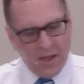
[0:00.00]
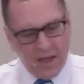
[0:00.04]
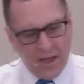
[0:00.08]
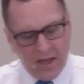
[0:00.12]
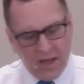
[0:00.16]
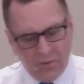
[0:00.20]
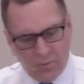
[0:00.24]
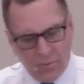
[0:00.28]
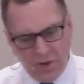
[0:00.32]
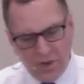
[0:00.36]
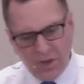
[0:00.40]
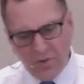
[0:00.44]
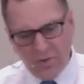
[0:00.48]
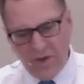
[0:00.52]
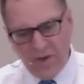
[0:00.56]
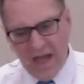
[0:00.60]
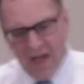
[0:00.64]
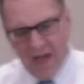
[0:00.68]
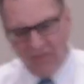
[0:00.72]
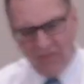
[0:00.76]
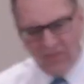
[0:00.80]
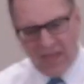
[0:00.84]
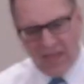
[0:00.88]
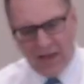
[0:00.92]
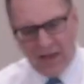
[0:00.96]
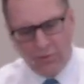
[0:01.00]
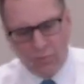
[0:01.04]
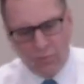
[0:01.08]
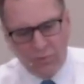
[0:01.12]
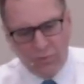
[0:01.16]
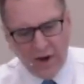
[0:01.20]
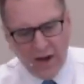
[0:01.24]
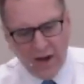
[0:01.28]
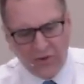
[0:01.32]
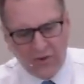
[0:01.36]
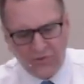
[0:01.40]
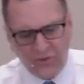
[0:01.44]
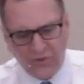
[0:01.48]
And when you have that
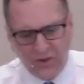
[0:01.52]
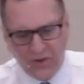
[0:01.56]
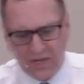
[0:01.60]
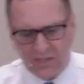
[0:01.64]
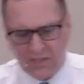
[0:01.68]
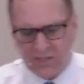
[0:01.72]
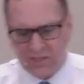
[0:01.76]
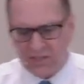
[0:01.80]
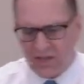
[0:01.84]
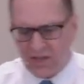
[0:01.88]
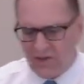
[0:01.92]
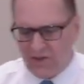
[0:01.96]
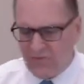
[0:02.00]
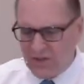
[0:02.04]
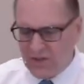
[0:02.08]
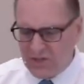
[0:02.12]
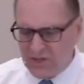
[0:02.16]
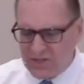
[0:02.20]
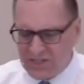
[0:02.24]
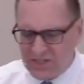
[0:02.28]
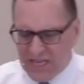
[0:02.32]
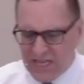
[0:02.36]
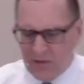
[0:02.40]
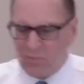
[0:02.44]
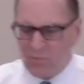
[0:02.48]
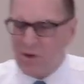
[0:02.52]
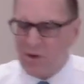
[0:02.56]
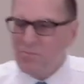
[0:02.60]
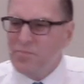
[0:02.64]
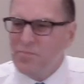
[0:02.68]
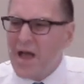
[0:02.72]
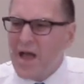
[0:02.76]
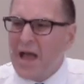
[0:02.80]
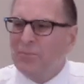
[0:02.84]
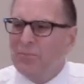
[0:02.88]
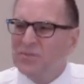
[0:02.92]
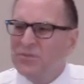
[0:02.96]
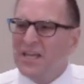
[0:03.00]
reference of understanding when
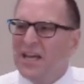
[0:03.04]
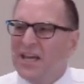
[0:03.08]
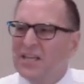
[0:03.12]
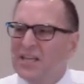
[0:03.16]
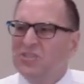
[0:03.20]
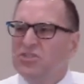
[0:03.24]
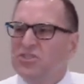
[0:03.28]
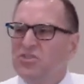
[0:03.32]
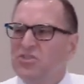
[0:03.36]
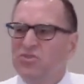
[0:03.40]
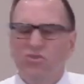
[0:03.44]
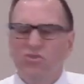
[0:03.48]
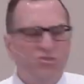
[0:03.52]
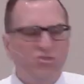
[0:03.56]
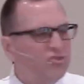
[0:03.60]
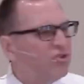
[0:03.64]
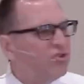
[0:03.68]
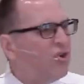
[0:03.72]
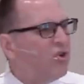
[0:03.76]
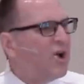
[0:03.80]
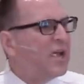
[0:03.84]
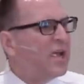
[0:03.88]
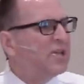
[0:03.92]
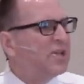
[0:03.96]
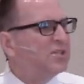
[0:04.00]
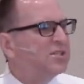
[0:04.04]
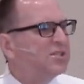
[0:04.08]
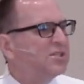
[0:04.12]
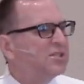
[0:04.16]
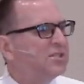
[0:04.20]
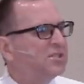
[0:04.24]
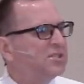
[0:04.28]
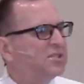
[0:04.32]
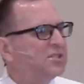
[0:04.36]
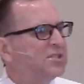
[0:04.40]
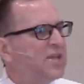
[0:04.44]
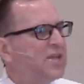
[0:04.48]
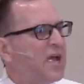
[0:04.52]
baptized into Christ and
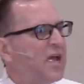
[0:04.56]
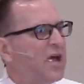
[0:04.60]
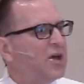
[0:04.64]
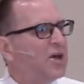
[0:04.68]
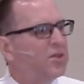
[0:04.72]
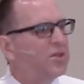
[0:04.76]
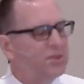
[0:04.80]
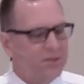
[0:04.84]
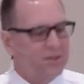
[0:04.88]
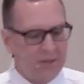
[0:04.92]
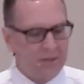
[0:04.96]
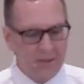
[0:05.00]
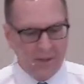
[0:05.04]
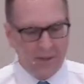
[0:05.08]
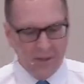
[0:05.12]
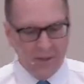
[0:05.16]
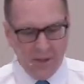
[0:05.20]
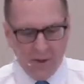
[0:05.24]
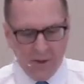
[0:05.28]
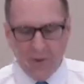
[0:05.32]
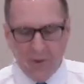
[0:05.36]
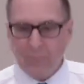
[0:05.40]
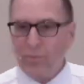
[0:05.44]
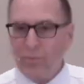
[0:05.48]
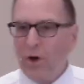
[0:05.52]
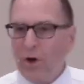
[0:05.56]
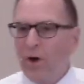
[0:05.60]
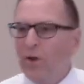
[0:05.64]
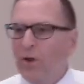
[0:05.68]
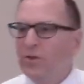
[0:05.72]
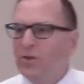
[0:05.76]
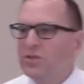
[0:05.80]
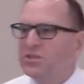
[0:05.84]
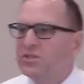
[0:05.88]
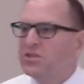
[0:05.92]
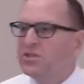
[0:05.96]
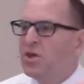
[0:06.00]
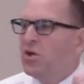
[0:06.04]
his death,
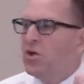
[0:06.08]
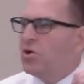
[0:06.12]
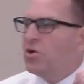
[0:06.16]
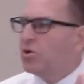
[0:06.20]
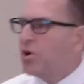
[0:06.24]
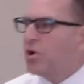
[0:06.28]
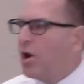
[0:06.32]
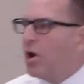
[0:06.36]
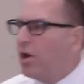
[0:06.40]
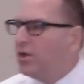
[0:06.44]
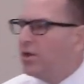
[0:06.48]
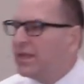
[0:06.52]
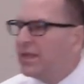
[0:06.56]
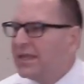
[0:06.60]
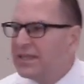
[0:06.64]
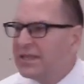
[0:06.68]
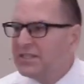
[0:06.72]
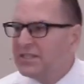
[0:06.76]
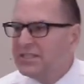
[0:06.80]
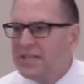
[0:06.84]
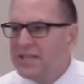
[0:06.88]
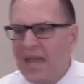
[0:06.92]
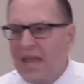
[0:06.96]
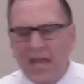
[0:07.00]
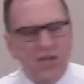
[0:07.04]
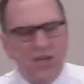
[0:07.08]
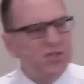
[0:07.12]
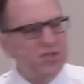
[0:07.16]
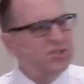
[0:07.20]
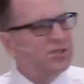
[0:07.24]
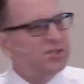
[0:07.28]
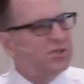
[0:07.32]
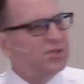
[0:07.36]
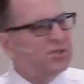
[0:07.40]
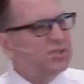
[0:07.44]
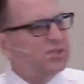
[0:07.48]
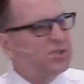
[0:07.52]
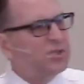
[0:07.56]
Paul is calling
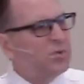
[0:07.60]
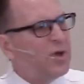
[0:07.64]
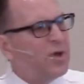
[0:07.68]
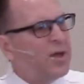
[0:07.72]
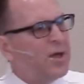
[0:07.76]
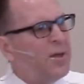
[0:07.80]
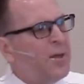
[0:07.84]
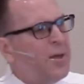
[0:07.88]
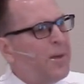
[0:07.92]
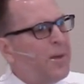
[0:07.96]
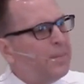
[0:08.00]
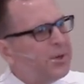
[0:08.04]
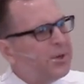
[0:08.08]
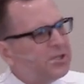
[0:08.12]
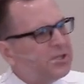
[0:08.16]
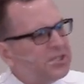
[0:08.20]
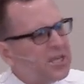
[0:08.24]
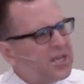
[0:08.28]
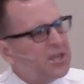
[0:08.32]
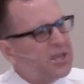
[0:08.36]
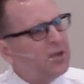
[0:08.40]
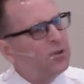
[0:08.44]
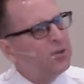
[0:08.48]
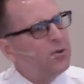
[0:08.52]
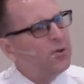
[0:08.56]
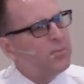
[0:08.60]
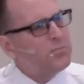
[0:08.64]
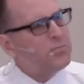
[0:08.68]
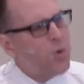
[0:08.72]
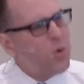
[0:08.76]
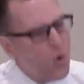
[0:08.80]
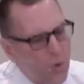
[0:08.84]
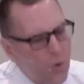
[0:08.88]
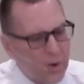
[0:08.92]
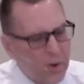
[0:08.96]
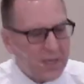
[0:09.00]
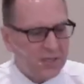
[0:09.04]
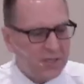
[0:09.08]
attention to a particular
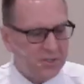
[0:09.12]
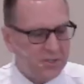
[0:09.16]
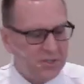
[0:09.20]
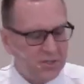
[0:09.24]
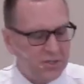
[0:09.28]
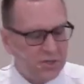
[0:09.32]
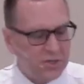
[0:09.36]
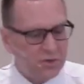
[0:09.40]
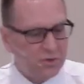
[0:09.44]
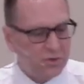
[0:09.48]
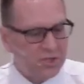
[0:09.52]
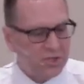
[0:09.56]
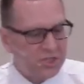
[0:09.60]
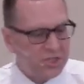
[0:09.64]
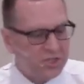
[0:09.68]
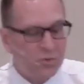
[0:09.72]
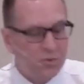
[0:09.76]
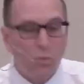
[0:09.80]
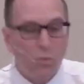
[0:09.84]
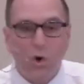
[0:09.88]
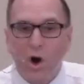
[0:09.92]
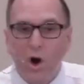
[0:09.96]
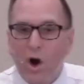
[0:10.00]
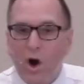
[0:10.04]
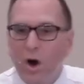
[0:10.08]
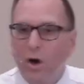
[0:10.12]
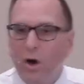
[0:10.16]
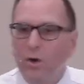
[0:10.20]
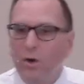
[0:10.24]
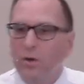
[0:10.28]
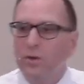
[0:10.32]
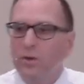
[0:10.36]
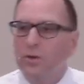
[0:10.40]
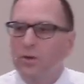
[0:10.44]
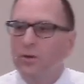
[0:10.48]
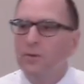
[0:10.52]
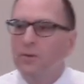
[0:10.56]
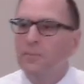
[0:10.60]
point in the Christian
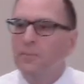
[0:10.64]
walk.